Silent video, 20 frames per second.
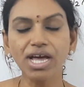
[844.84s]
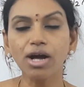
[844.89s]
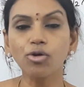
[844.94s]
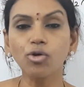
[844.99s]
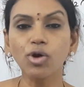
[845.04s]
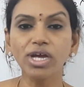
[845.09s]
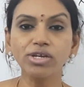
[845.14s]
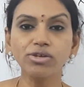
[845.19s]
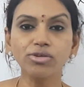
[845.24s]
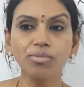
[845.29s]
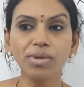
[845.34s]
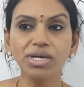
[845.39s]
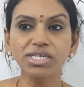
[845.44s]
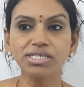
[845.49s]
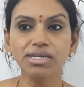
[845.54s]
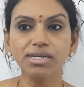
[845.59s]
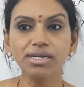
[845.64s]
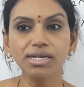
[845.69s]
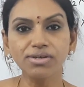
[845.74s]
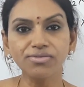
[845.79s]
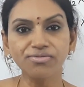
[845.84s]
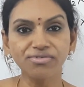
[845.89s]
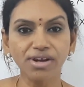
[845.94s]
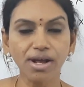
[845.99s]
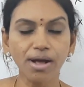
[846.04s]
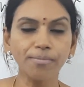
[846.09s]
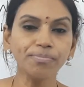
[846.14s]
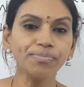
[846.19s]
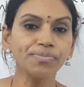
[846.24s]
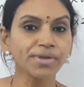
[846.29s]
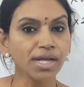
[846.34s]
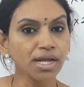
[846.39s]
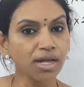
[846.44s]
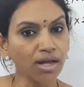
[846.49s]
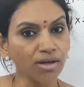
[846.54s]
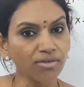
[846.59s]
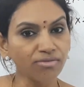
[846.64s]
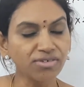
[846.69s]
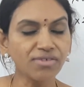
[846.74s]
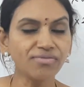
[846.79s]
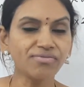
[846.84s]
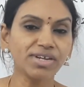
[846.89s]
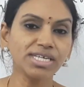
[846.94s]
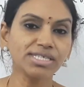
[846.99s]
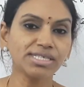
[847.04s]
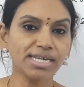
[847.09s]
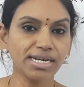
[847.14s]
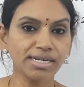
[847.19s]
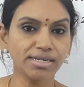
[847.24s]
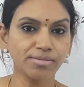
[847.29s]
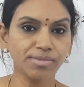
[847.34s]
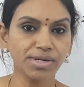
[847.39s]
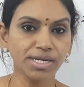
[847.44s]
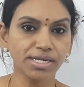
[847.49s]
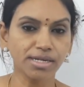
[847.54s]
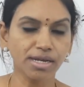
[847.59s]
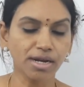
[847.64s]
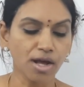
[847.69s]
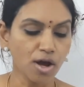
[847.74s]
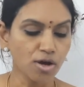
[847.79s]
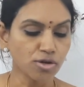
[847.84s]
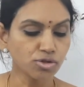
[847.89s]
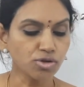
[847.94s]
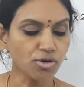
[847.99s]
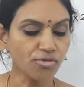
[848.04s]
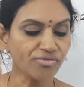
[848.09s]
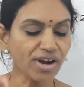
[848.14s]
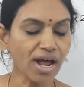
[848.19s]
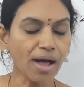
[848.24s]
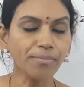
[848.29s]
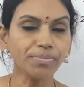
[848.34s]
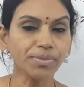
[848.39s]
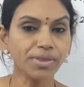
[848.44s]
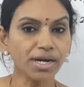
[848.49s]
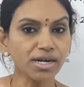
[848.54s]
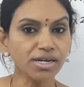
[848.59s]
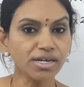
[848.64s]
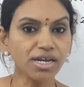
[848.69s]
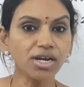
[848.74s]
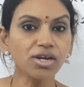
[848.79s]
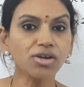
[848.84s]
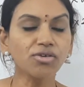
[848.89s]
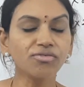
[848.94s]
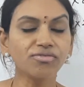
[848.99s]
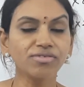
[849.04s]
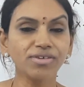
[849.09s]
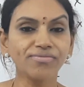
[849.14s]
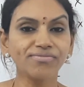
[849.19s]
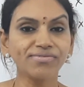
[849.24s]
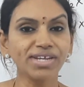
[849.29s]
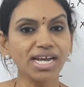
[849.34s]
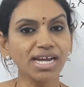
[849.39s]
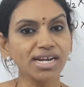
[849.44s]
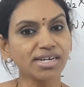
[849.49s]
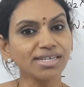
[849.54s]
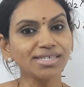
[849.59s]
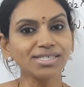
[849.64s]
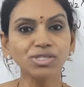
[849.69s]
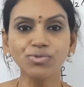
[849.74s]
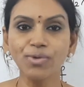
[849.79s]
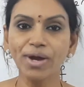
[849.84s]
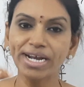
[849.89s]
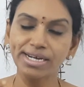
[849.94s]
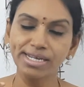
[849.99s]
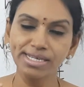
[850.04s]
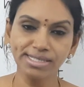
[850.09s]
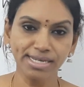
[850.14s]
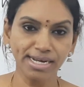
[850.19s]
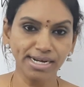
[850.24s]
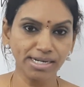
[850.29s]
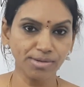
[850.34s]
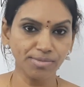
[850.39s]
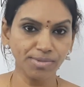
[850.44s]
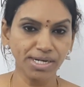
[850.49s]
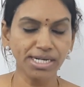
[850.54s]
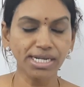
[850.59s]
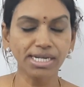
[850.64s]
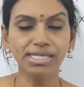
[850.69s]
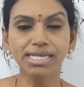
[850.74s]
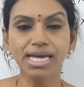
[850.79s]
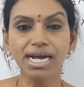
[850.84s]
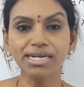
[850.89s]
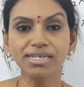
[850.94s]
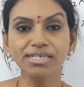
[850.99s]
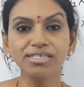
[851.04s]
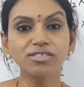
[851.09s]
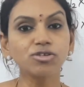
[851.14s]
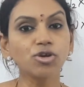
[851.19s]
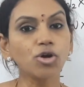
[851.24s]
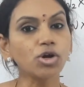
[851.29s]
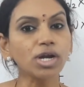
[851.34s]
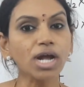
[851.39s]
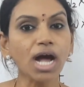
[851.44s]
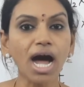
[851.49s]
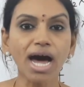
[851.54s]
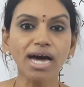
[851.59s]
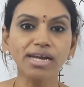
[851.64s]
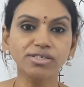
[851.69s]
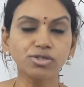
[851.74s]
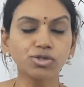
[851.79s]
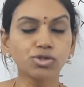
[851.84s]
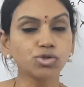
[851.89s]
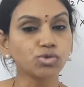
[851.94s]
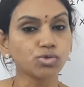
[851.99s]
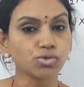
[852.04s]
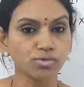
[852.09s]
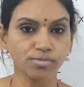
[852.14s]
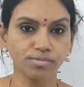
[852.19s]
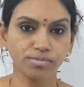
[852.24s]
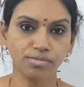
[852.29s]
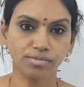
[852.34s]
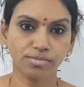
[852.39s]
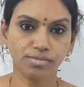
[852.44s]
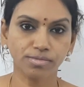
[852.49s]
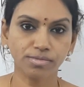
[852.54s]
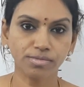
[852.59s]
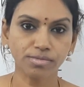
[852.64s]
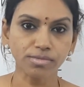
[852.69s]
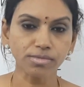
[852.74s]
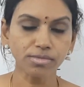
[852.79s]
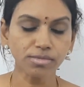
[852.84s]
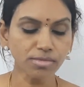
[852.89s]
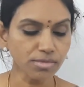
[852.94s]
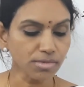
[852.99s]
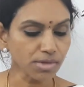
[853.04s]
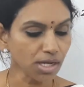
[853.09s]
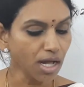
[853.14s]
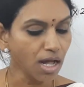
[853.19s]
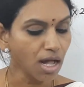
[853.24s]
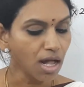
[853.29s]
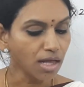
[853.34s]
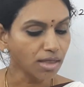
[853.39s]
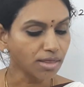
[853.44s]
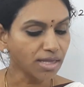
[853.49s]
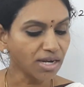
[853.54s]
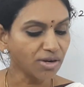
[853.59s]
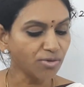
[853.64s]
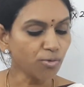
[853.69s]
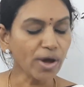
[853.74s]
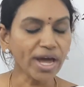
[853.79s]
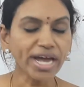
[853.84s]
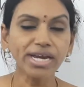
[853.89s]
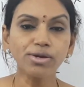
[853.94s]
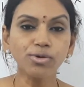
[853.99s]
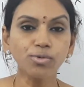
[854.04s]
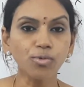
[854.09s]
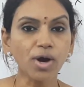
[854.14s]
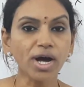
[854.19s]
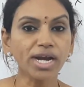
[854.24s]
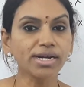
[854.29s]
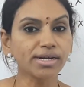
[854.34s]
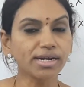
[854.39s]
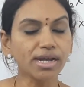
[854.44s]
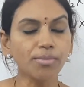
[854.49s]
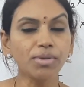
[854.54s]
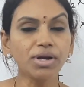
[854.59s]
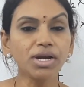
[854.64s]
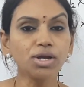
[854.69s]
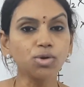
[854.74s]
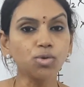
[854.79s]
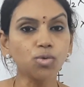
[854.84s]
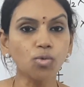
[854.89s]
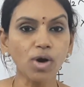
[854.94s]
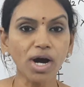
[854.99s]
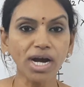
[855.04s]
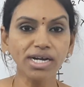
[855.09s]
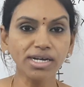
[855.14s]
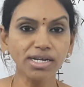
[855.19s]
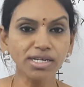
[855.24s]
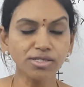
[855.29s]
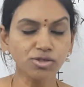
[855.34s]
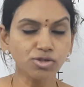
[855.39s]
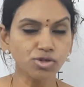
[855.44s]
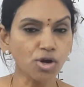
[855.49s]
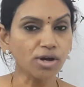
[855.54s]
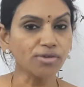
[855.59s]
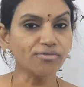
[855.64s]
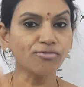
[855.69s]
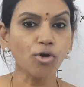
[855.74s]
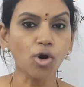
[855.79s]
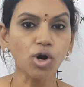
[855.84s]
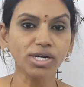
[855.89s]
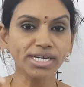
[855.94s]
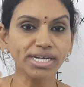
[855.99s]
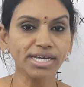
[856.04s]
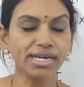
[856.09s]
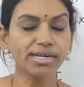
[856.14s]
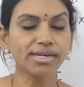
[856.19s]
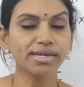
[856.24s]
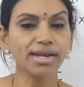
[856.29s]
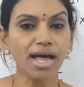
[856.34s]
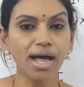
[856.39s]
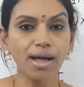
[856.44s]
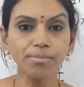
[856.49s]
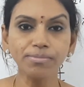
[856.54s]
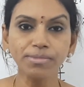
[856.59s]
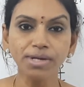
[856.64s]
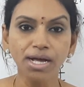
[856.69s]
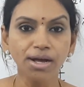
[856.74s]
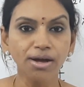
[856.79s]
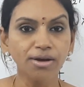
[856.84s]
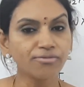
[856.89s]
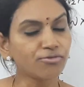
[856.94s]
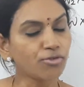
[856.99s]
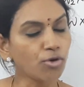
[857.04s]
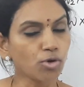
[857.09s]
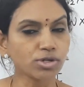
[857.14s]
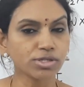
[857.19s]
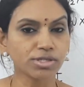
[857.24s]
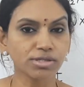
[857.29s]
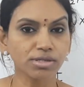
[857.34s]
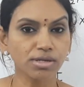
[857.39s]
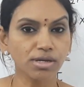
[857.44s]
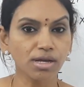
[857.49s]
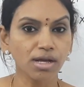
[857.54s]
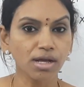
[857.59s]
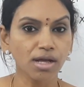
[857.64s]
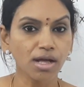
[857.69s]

are going to measure it from 50 centimeter. So from 30 to 50 it is 20 centimeter. That is your R2. Then weight 1, W1 is your 40 gram force.